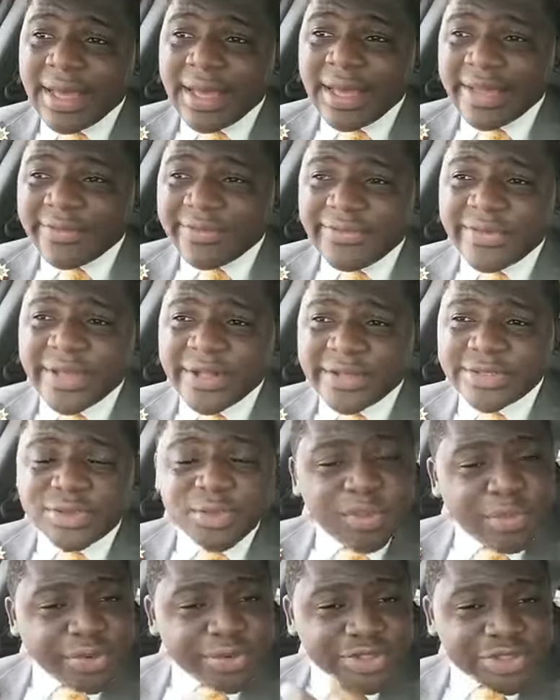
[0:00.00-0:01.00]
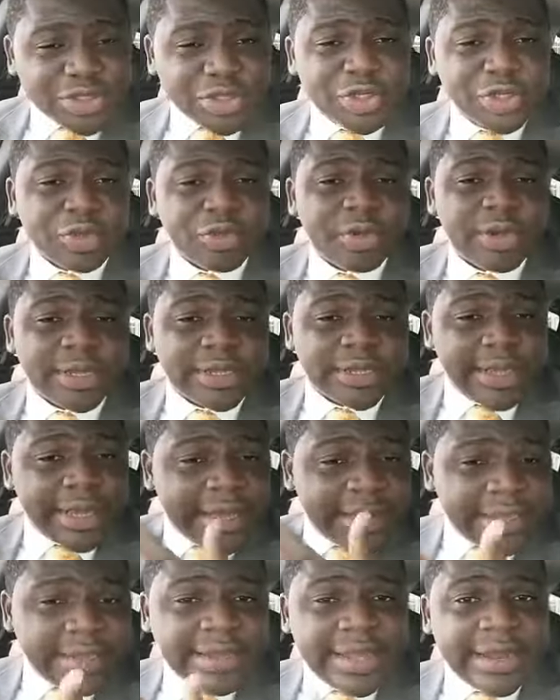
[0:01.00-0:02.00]
I felt more secure in
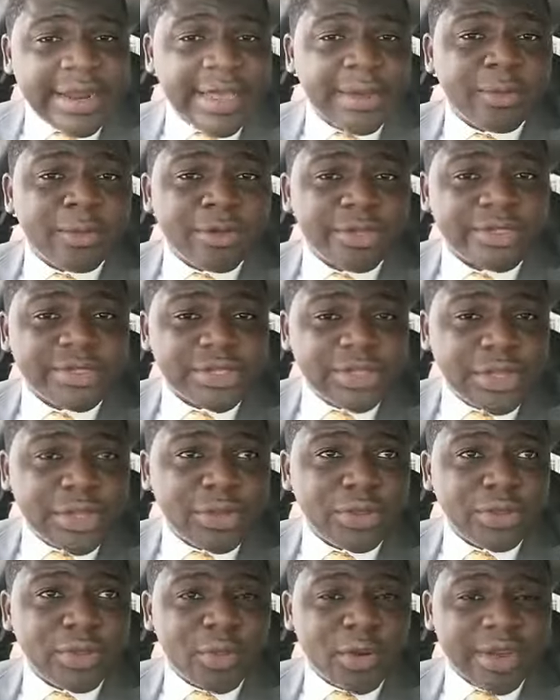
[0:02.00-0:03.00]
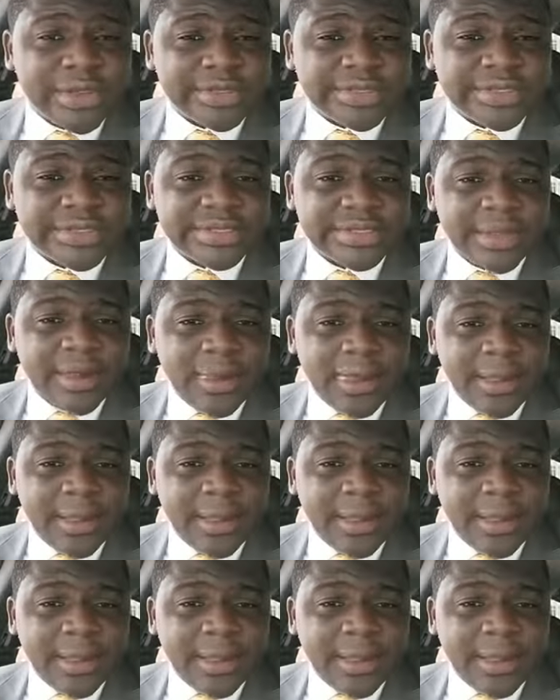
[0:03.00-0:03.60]
Ghana than I was in the US.